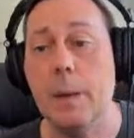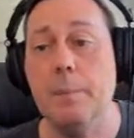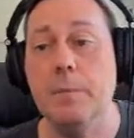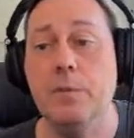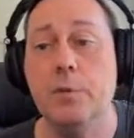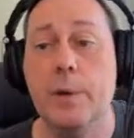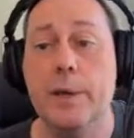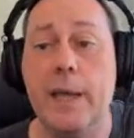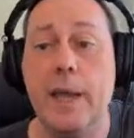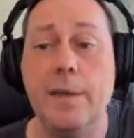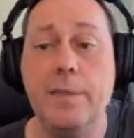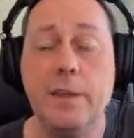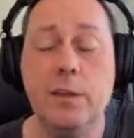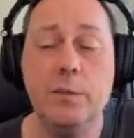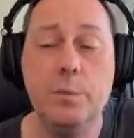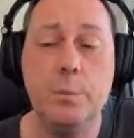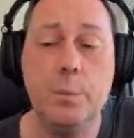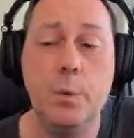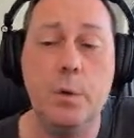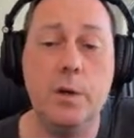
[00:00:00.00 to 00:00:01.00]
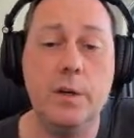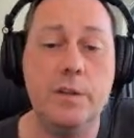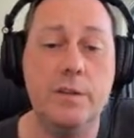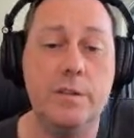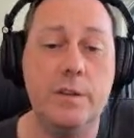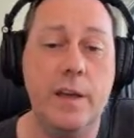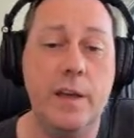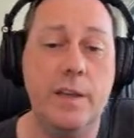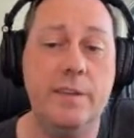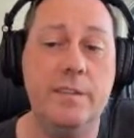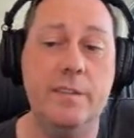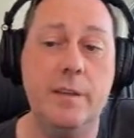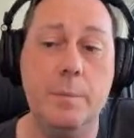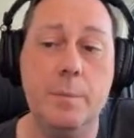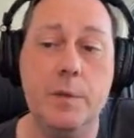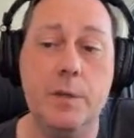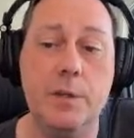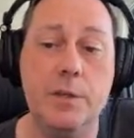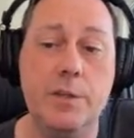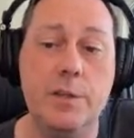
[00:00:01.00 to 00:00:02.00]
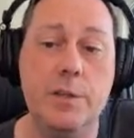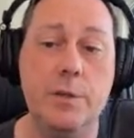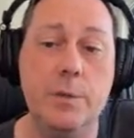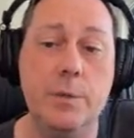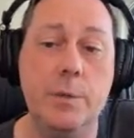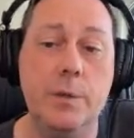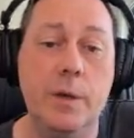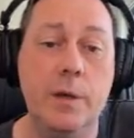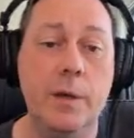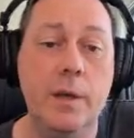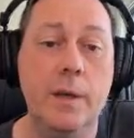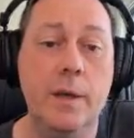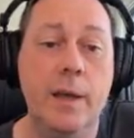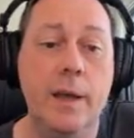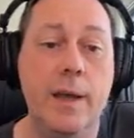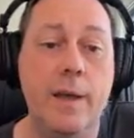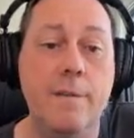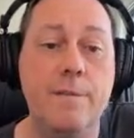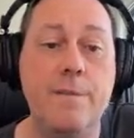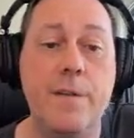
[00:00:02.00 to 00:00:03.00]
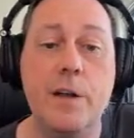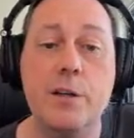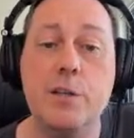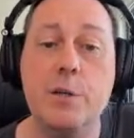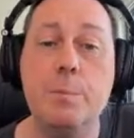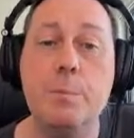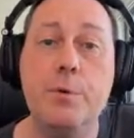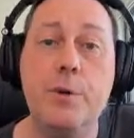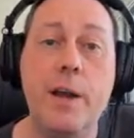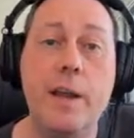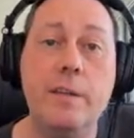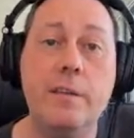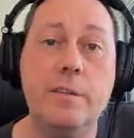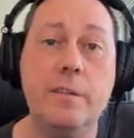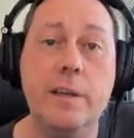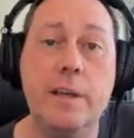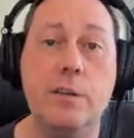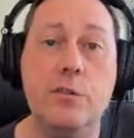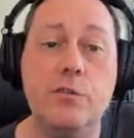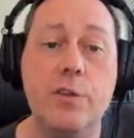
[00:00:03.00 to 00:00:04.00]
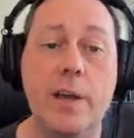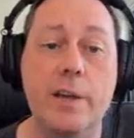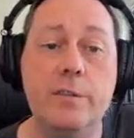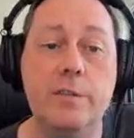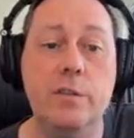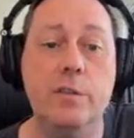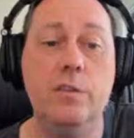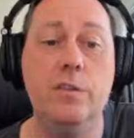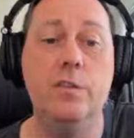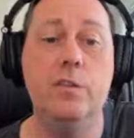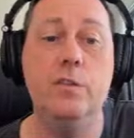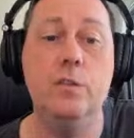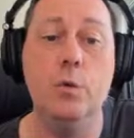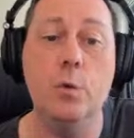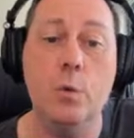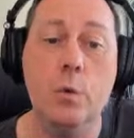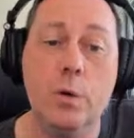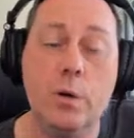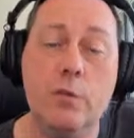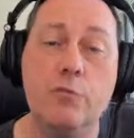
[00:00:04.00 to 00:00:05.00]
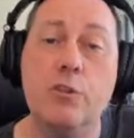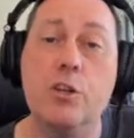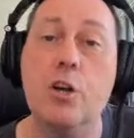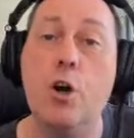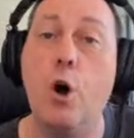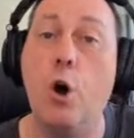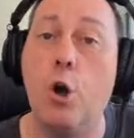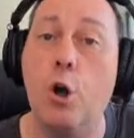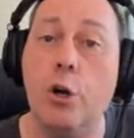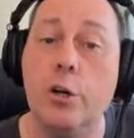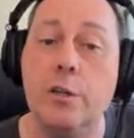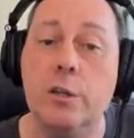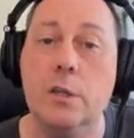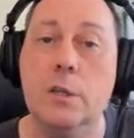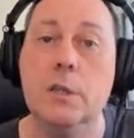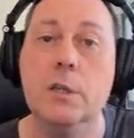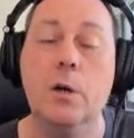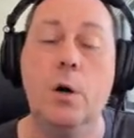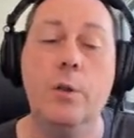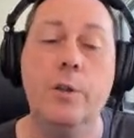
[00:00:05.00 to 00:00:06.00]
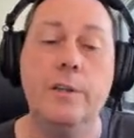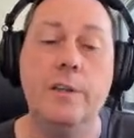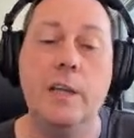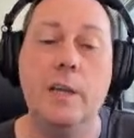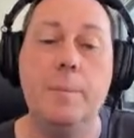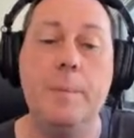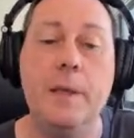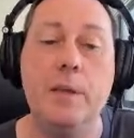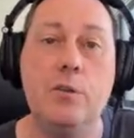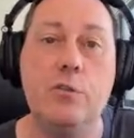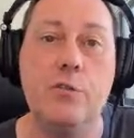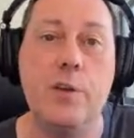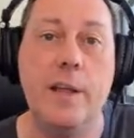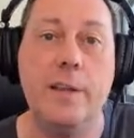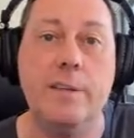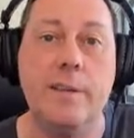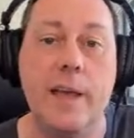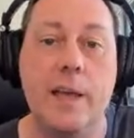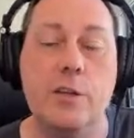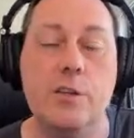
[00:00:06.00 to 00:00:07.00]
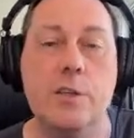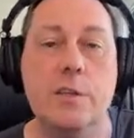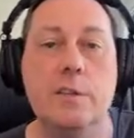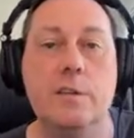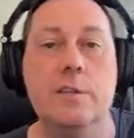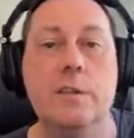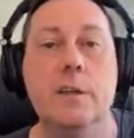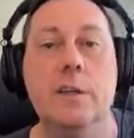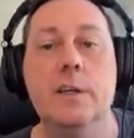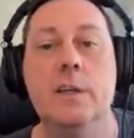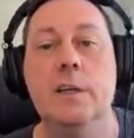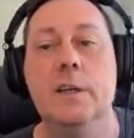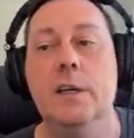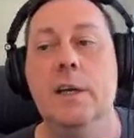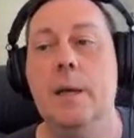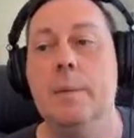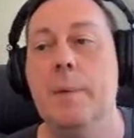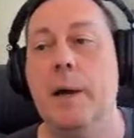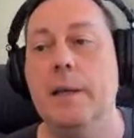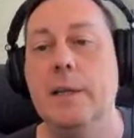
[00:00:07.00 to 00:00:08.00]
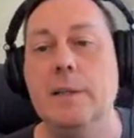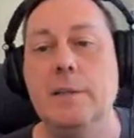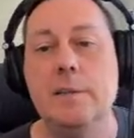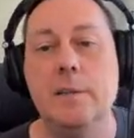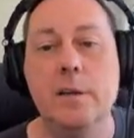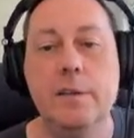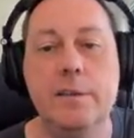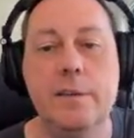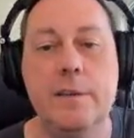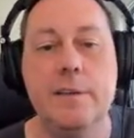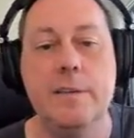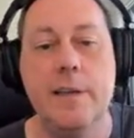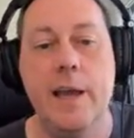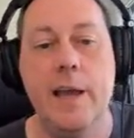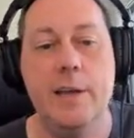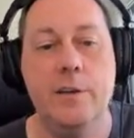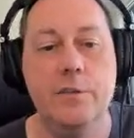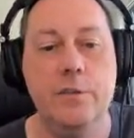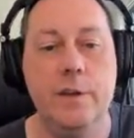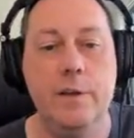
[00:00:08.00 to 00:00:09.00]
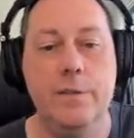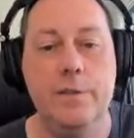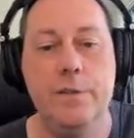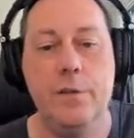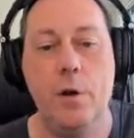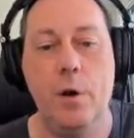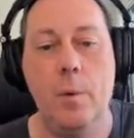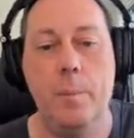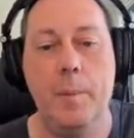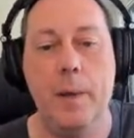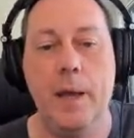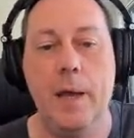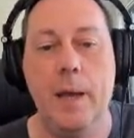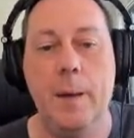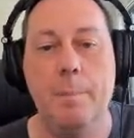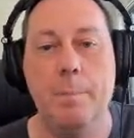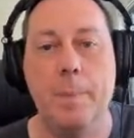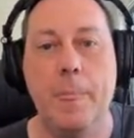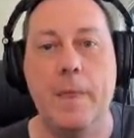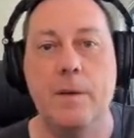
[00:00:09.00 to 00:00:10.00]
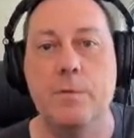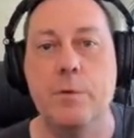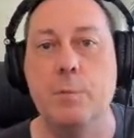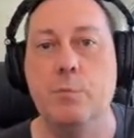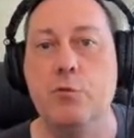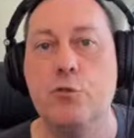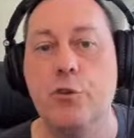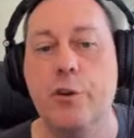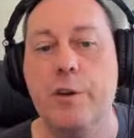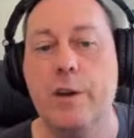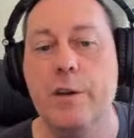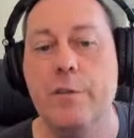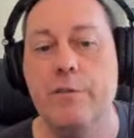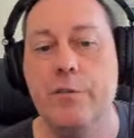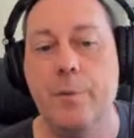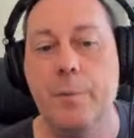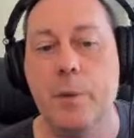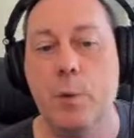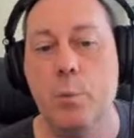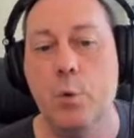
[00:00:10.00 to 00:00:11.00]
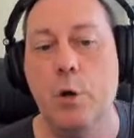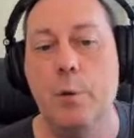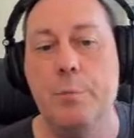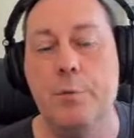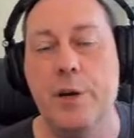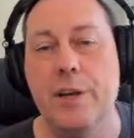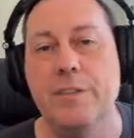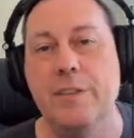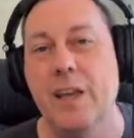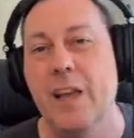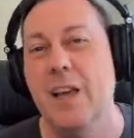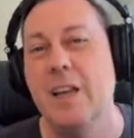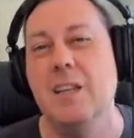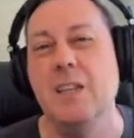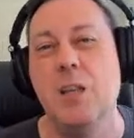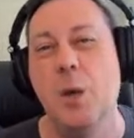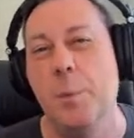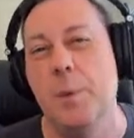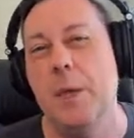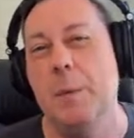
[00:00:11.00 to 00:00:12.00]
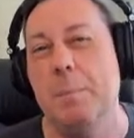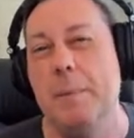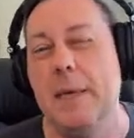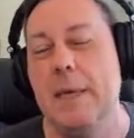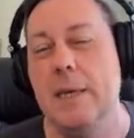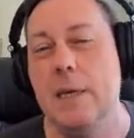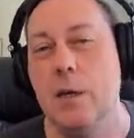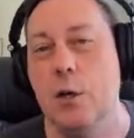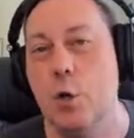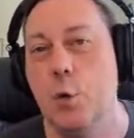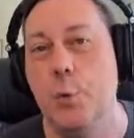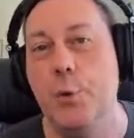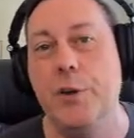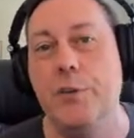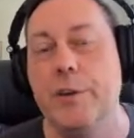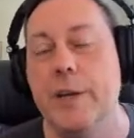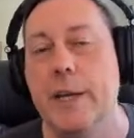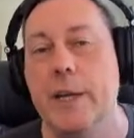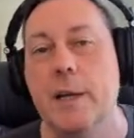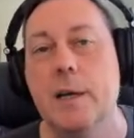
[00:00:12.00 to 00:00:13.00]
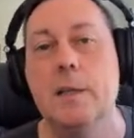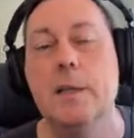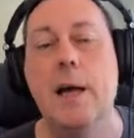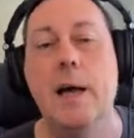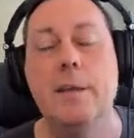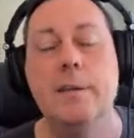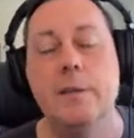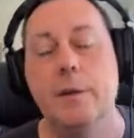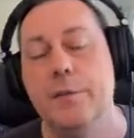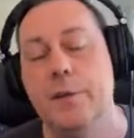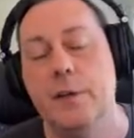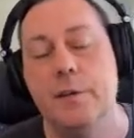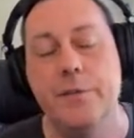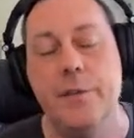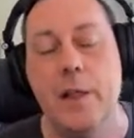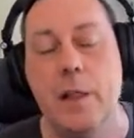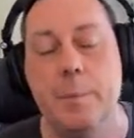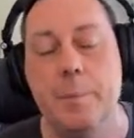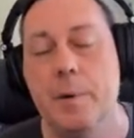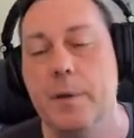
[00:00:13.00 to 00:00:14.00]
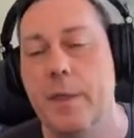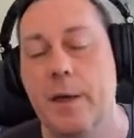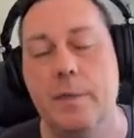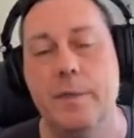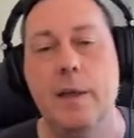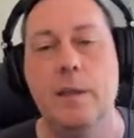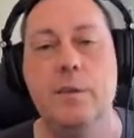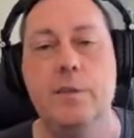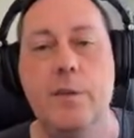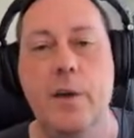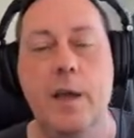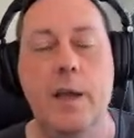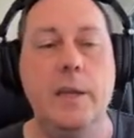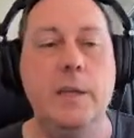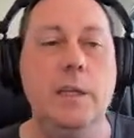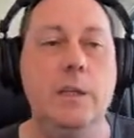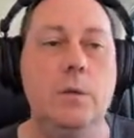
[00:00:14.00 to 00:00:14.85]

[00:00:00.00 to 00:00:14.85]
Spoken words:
So again, this works similar to VersionPress. It tries to store, record all the database transactions. And it does this actually from triggering from the WordPress WP query class. Now, if you're a developer, that's fine.